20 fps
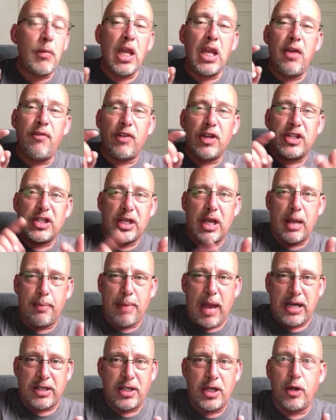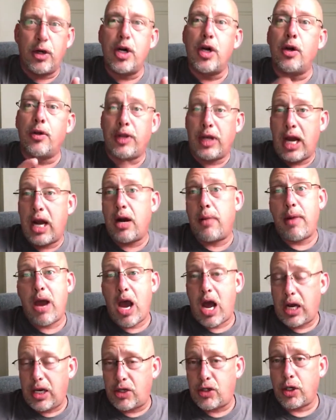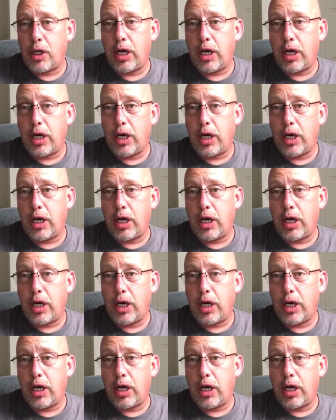If it's bacterial, then antibiotics